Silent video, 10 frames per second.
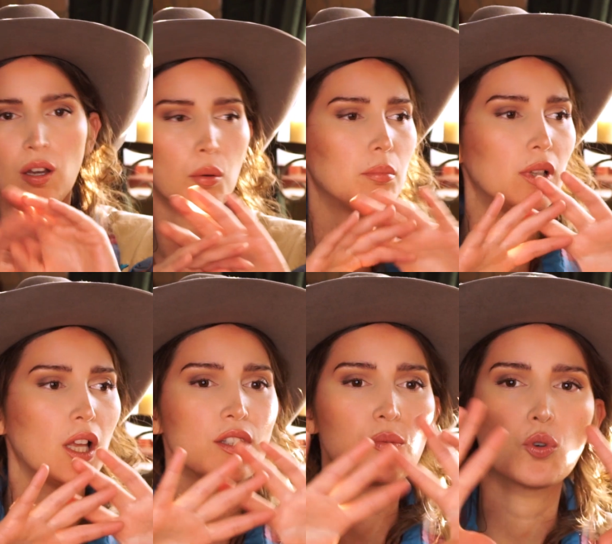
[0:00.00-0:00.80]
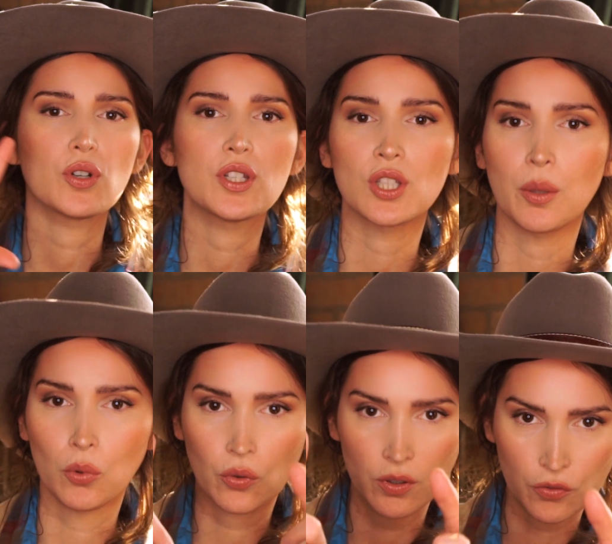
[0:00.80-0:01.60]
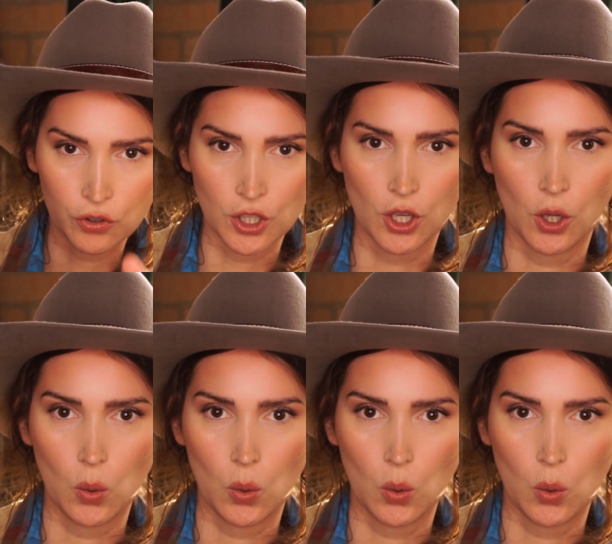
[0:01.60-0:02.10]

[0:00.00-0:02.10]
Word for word: Bloodsport is the movie for you.